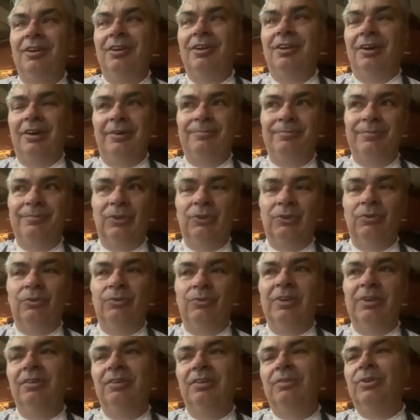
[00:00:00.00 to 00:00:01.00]

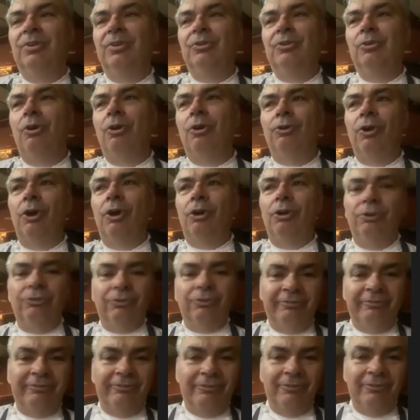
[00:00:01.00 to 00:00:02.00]
We order a
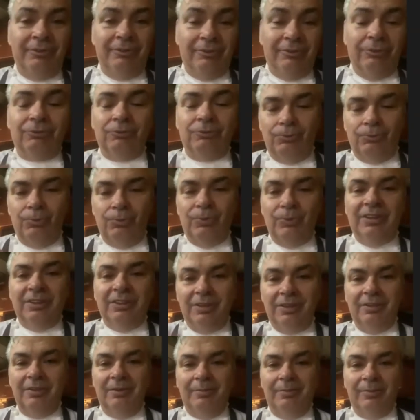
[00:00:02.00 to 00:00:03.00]
lot of, not
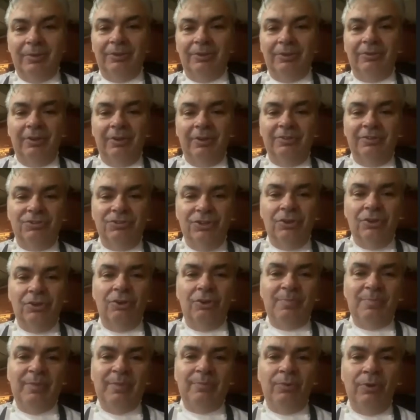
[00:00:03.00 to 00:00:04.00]
we, but in
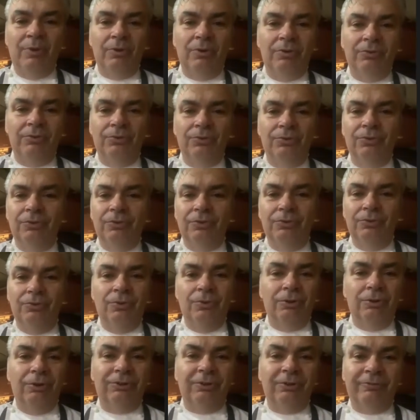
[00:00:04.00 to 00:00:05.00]
general, people
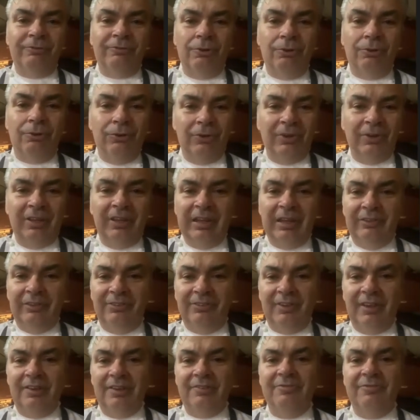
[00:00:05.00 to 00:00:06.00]
do a lot of ordering
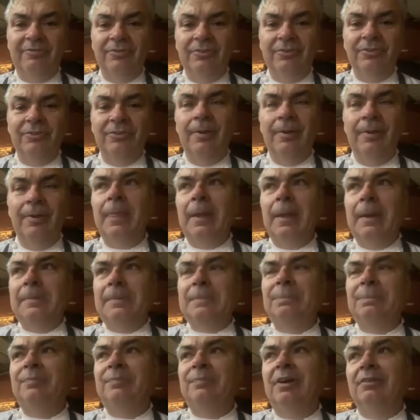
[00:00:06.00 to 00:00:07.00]
outside food.
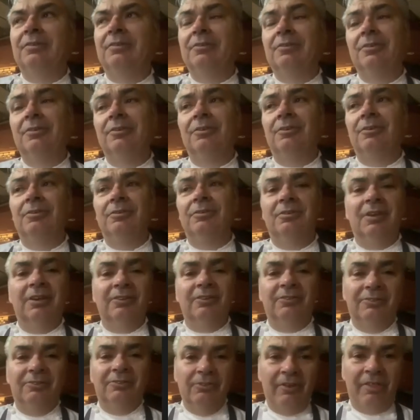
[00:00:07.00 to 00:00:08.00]
But, there
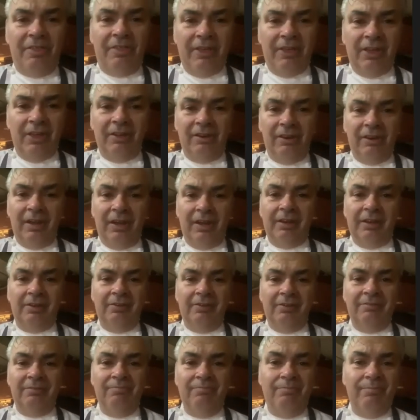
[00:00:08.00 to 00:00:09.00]
is nothing like
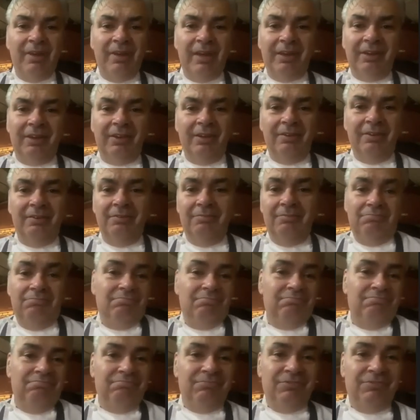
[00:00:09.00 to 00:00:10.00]

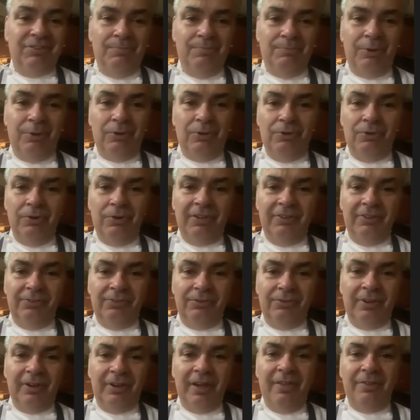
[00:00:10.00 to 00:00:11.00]
baking simple cookies
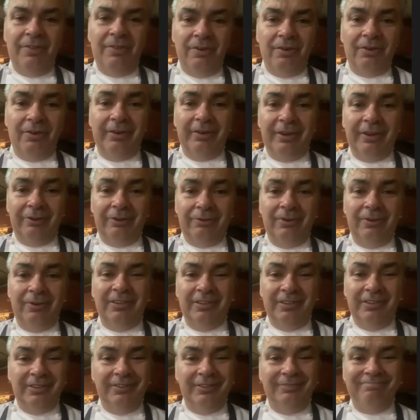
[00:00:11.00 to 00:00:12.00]
together. It
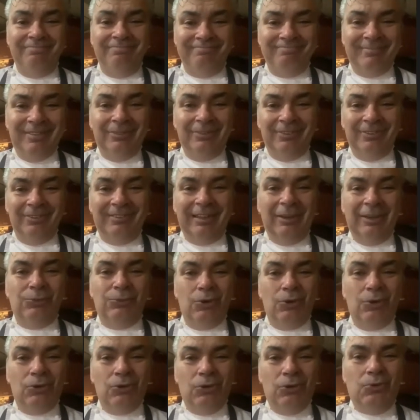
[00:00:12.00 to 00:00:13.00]
really, it's like
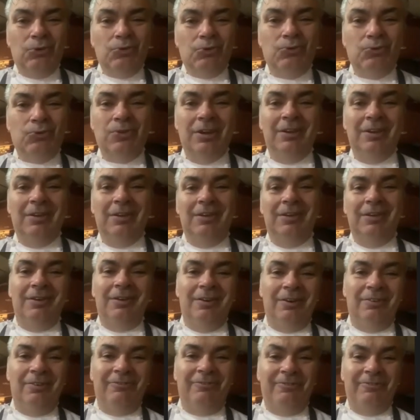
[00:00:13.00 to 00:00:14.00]
the glue
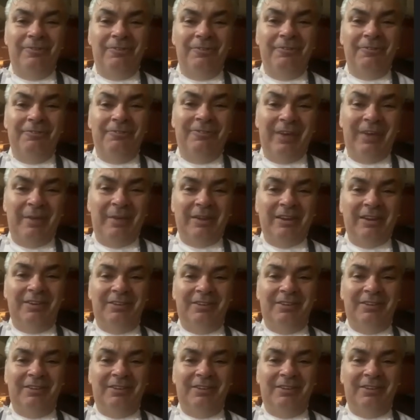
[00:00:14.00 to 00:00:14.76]
of a family.